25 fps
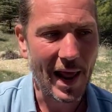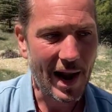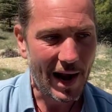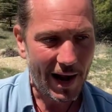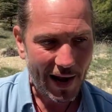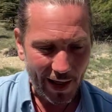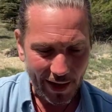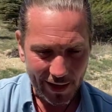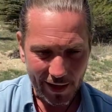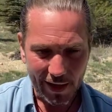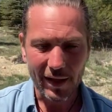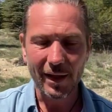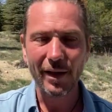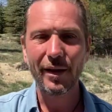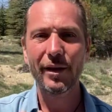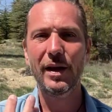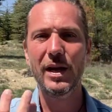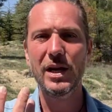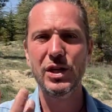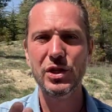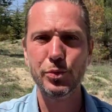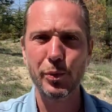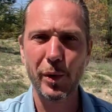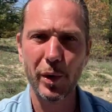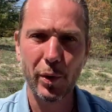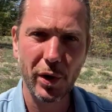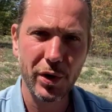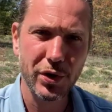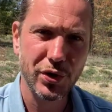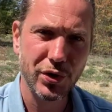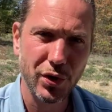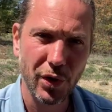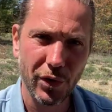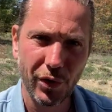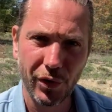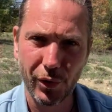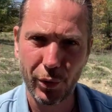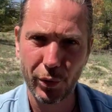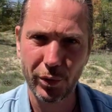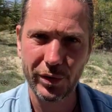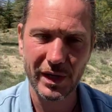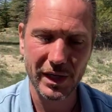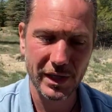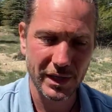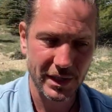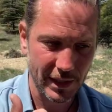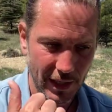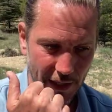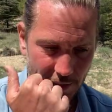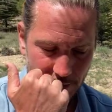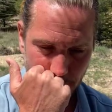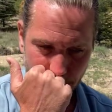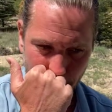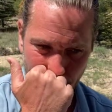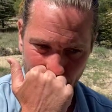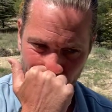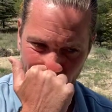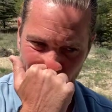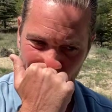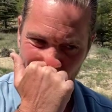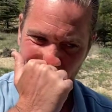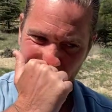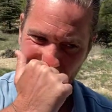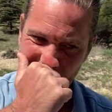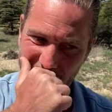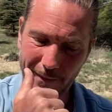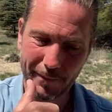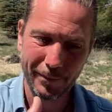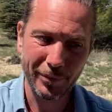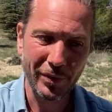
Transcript: like inspiration through this experience,